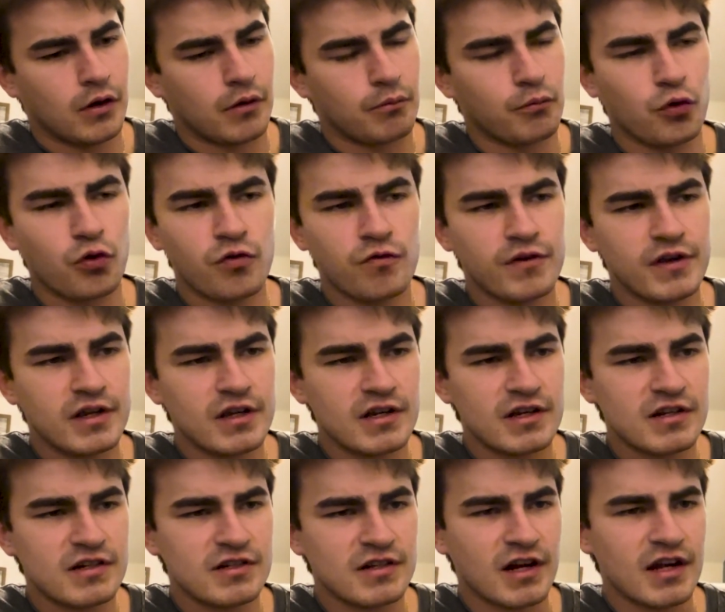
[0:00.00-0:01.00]

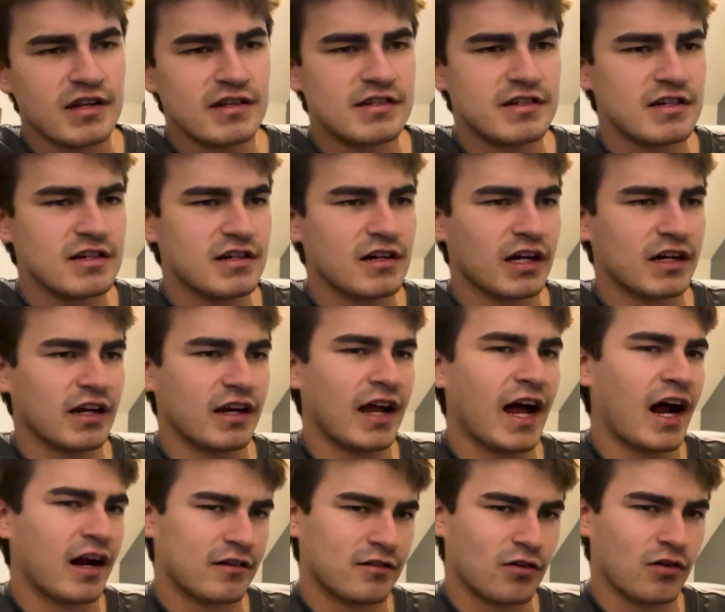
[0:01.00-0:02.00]
movies and I see like an
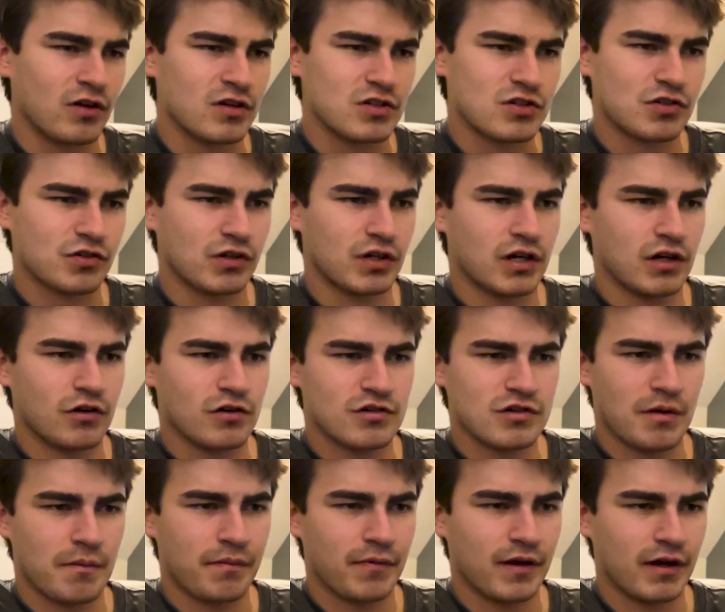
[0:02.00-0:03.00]
actor on the screen or
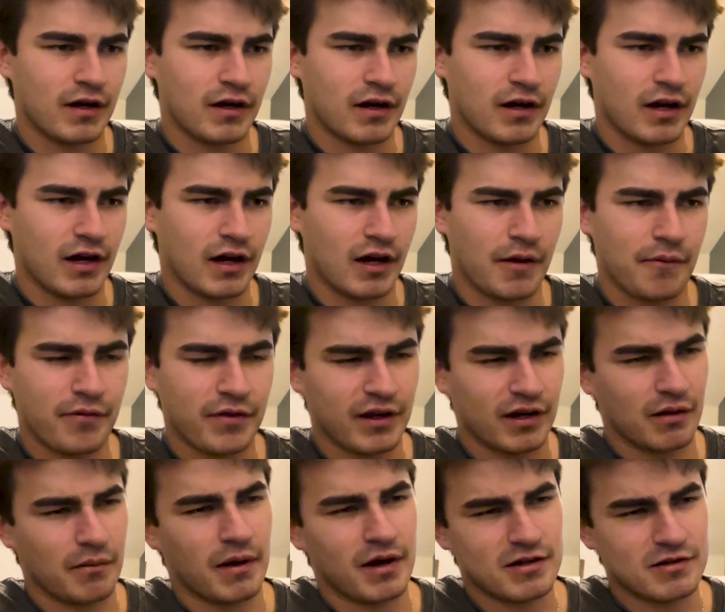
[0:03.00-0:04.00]
something and I'm
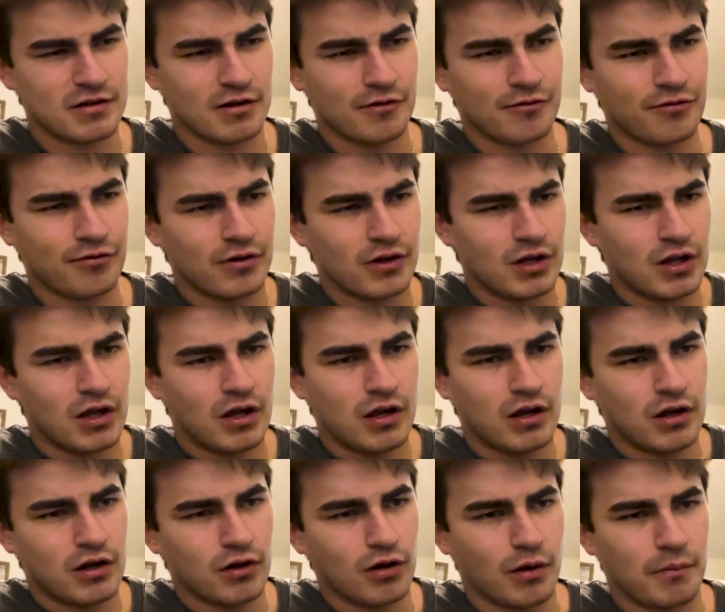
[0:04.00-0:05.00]
thinking to myself,
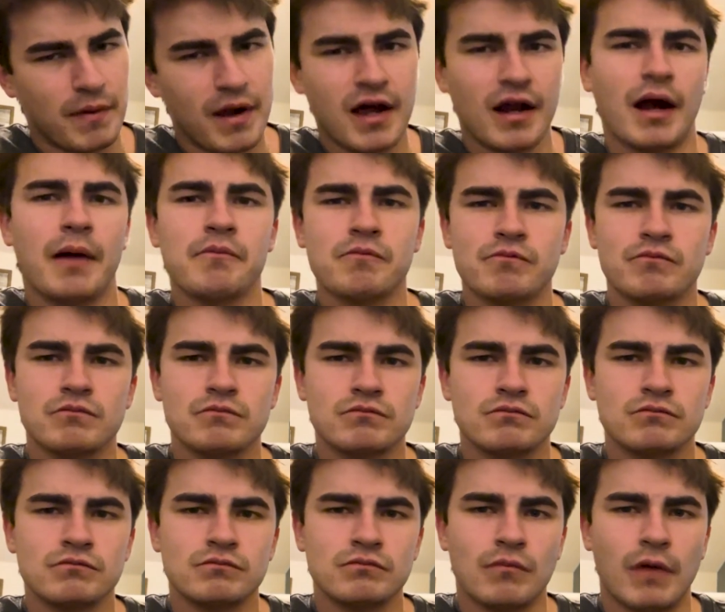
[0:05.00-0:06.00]
you know, man,
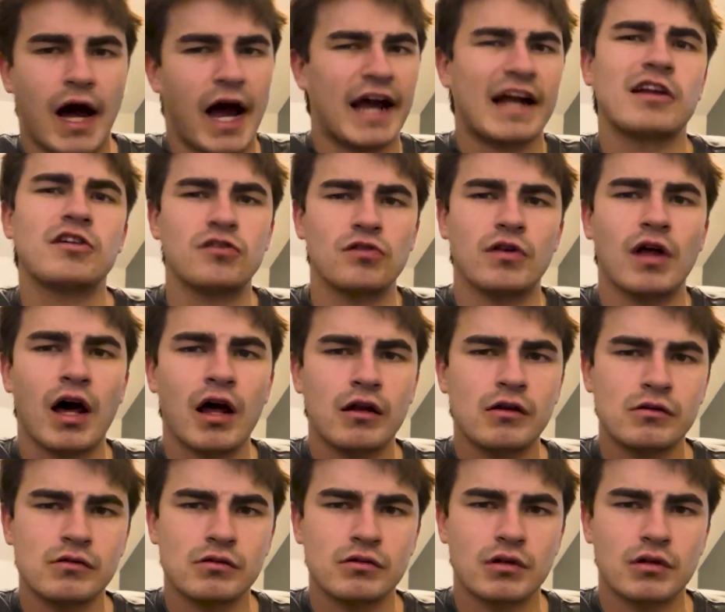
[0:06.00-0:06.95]
I can do that.